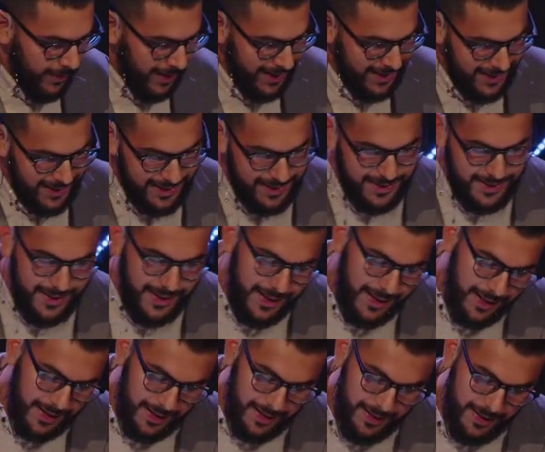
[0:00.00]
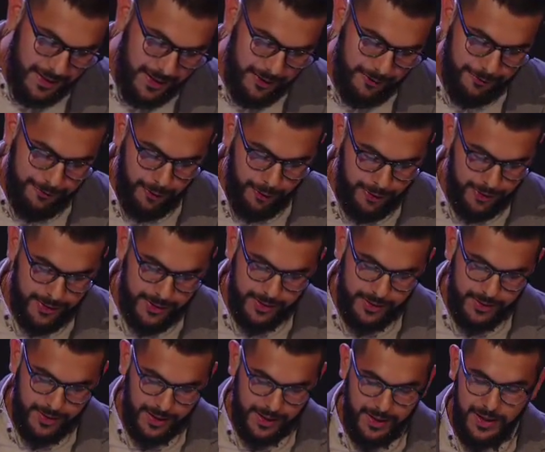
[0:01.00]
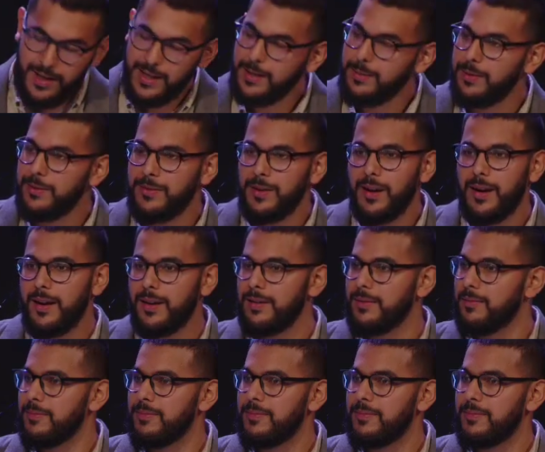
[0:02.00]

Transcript: is to seek first the kingdom of God,